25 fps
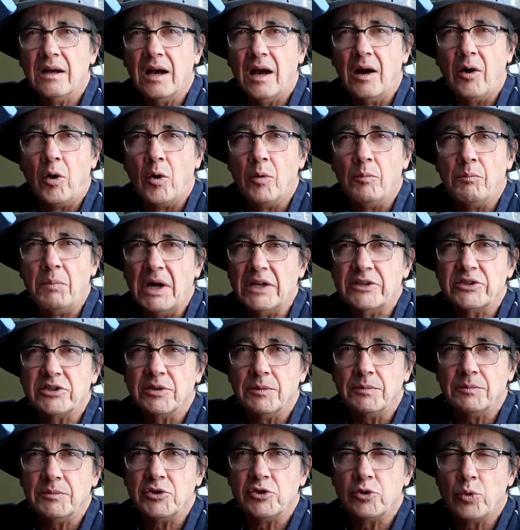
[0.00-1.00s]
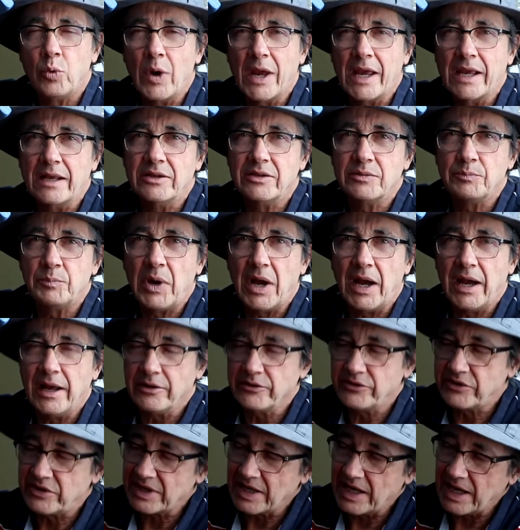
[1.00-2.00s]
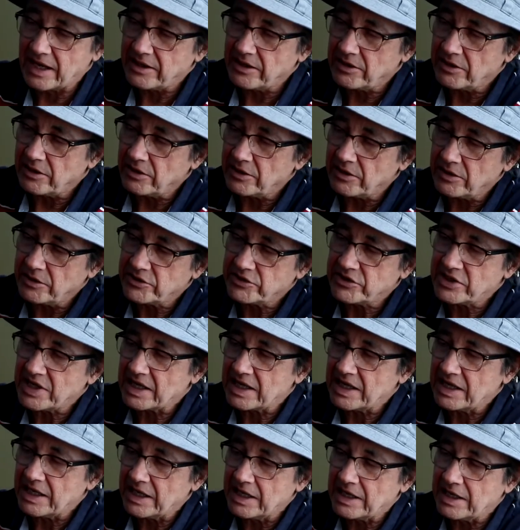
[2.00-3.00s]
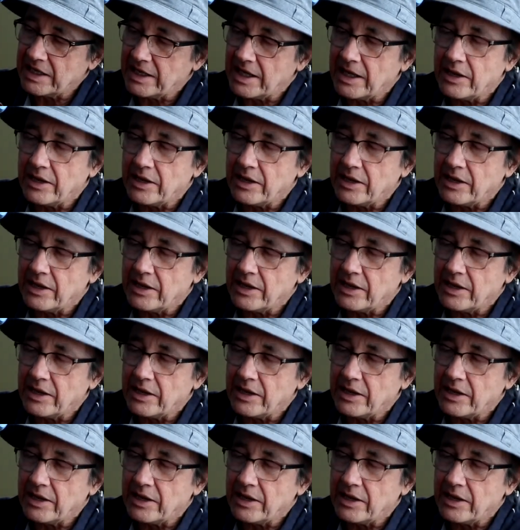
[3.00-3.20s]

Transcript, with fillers: a whole bunch of twigs piled together, sticking in and